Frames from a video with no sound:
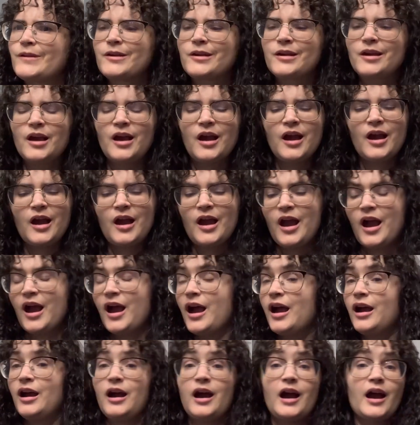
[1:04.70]

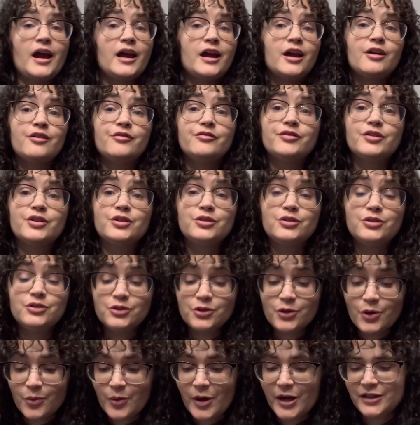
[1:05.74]
I have
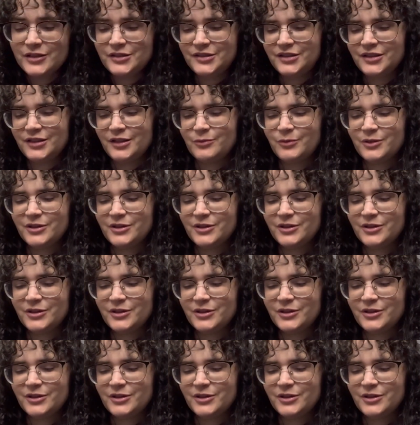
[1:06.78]
no idea